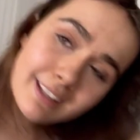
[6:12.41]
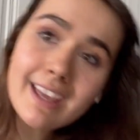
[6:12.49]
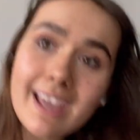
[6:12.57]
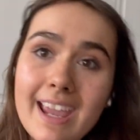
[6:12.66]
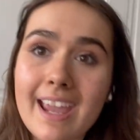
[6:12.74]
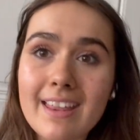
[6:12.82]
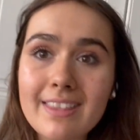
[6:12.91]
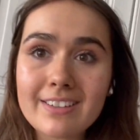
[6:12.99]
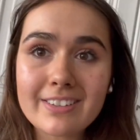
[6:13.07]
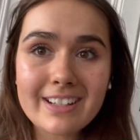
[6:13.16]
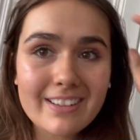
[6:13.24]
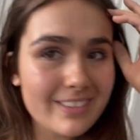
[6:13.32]
and they
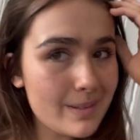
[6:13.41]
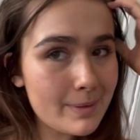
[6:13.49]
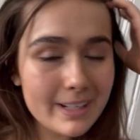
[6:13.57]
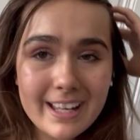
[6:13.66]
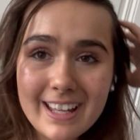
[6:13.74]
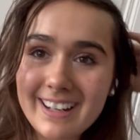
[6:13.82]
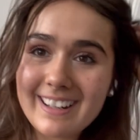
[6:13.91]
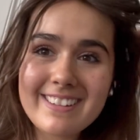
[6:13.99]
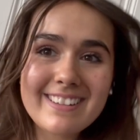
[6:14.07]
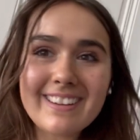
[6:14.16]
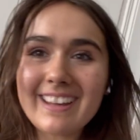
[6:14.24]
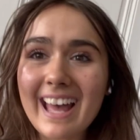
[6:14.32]
turned out super good.
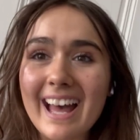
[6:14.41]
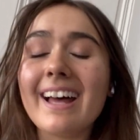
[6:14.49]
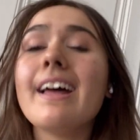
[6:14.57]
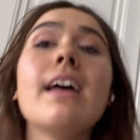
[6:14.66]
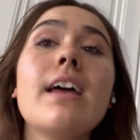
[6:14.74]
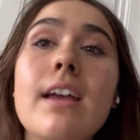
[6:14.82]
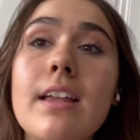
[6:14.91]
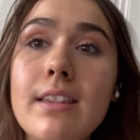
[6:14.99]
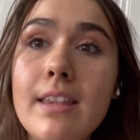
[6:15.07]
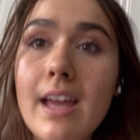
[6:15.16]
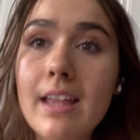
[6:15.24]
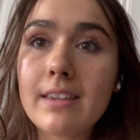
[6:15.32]
So yeah,
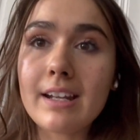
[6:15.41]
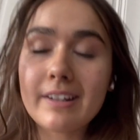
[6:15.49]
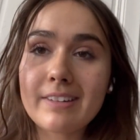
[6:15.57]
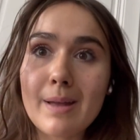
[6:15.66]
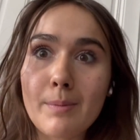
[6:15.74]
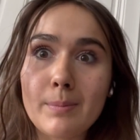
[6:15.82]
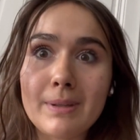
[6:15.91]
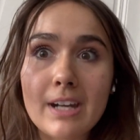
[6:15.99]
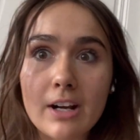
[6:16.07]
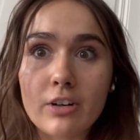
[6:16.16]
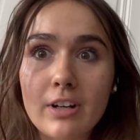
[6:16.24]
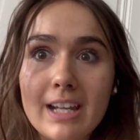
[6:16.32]
then the next step will be
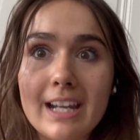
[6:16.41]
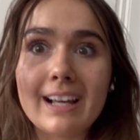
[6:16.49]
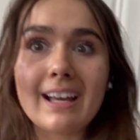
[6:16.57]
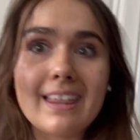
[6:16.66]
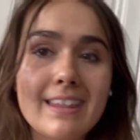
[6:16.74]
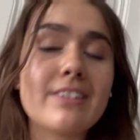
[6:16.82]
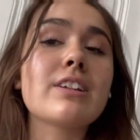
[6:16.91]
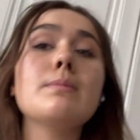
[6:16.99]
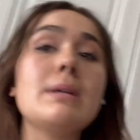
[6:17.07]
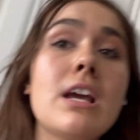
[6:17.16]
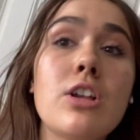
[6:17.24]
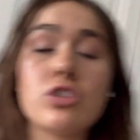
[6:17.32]
decorating and that's going to
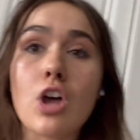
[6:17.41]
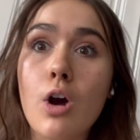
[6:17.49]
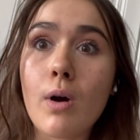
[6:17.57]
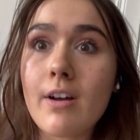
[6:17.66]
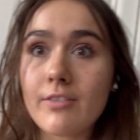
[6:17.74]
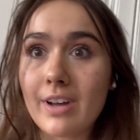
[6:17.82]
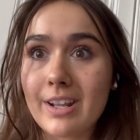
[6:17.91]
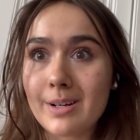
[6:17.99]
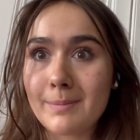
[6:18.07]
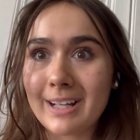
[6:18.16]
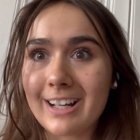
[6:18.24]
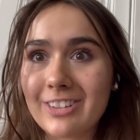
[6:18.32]
be so fun. Oh
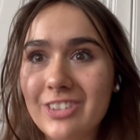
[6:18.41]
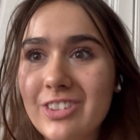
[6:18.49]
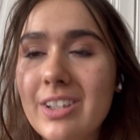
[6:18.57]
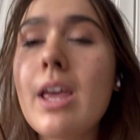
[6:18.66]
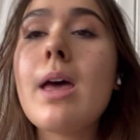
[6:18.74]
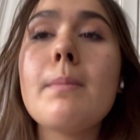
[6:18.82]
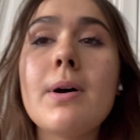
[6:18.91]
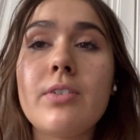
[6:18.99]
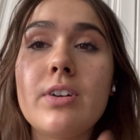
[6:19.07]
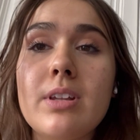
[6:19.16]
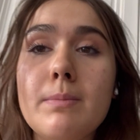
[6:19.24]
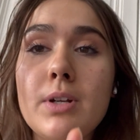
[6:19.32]
my gosh. But
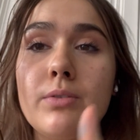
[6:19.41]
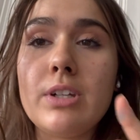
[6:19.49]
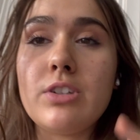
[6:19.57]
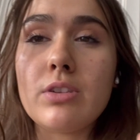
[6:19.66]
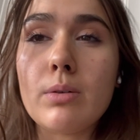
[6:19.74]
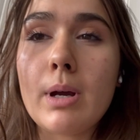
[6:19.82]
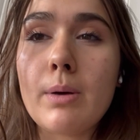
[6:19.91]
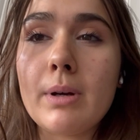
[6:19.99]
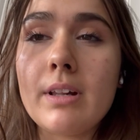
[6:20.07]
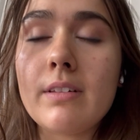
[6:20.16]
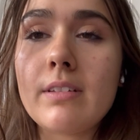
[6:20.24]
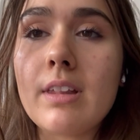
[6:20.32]
first I'm going to redo the white
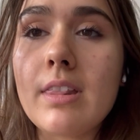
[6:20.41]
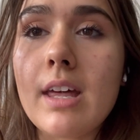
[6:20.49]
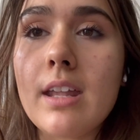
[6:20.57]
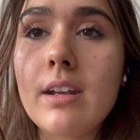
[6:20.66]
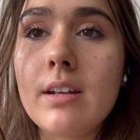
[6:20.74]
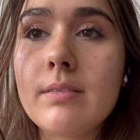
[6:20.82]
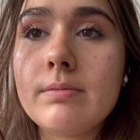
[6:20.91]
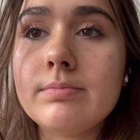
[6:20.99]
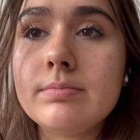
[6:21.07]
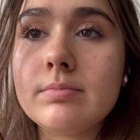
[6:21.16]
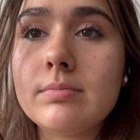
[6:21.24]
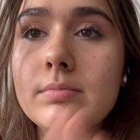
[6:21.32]
ones and then
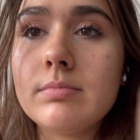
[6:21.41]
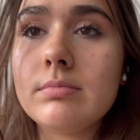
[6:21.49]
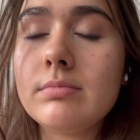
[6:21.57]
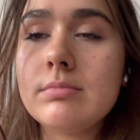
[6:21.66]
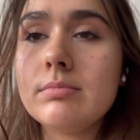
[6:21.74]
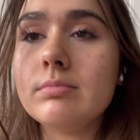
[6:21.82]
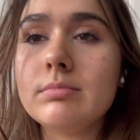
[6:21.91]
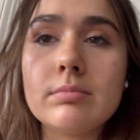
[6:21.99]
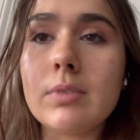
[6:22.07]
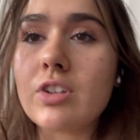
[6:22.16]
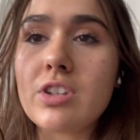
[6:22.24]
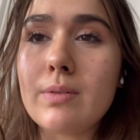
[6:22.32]

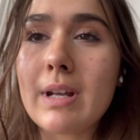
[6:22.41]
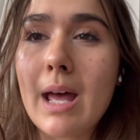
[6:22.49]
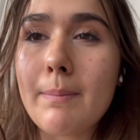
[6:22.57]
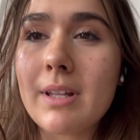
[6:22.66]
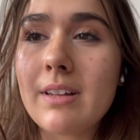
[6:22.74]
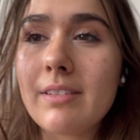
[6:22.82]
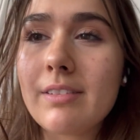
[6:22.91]
we'll see what happens.